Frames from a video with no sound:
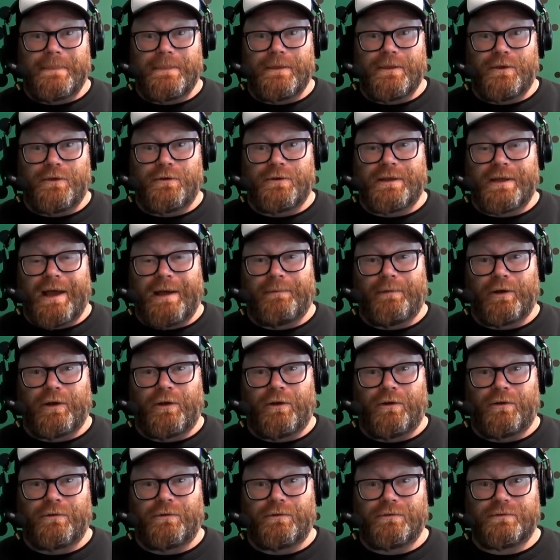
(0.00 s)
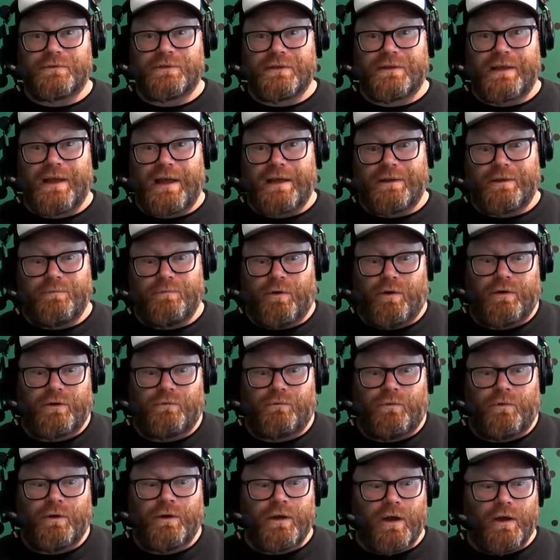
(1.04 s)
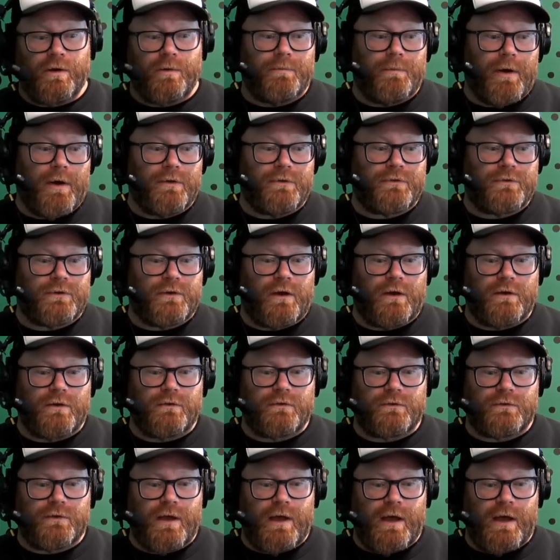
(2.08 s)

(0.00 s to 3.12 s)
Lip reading: you could come along to that. You might want to go to both shows